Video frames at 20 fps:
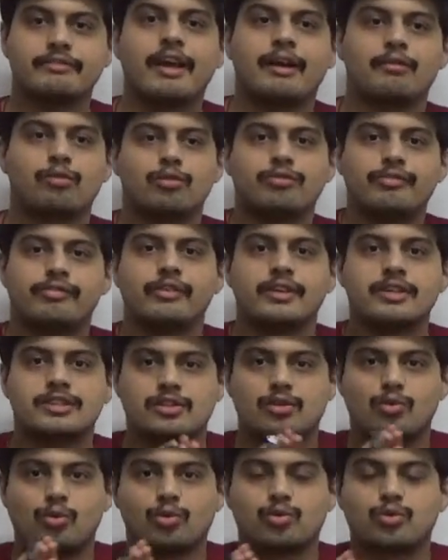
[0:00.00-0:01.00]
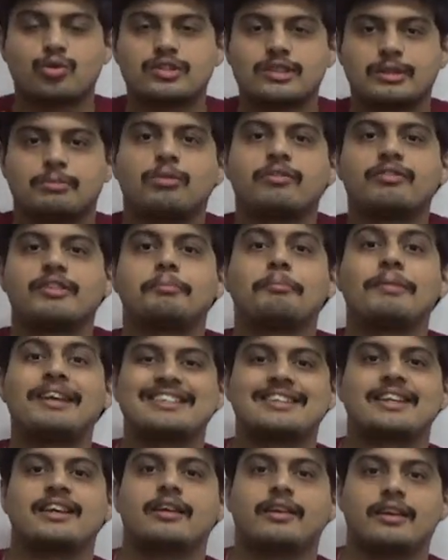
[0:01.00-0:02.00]
we have to first go through some of the
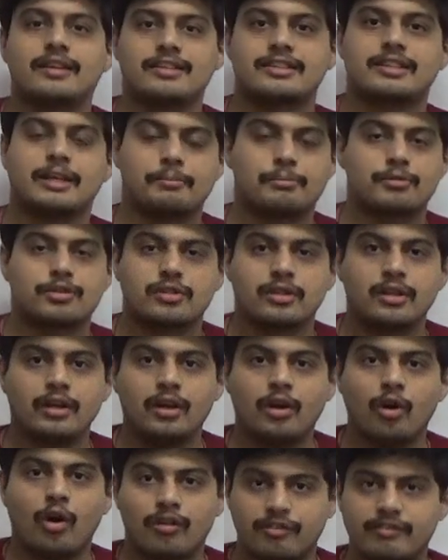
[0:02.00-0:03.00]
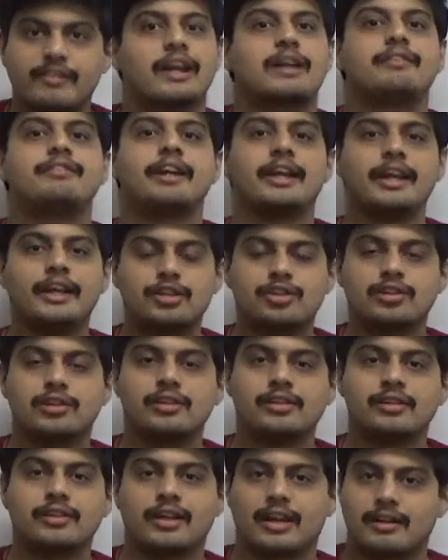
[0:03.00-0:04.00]
basic concepts of
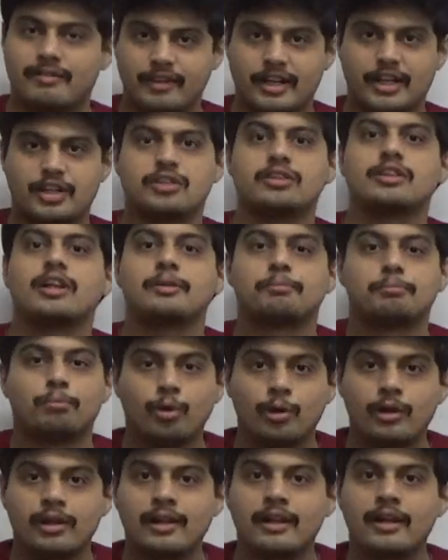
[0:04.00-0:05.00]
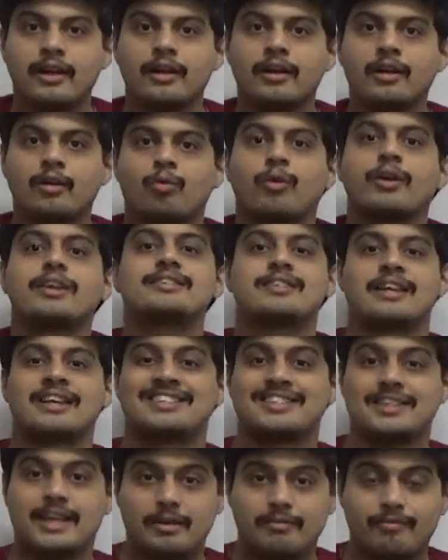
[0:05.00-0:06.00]
gravitation, gravitational pull, what is
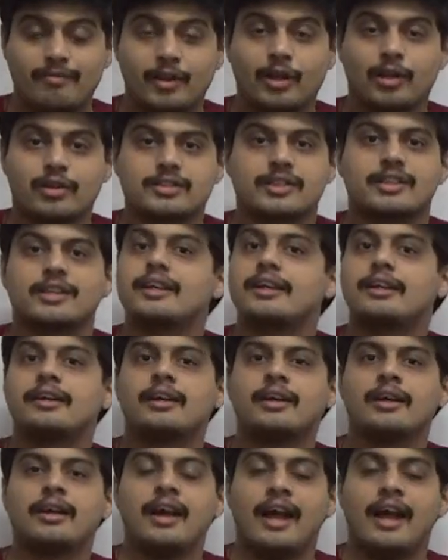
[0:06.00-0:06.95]
escape velocity,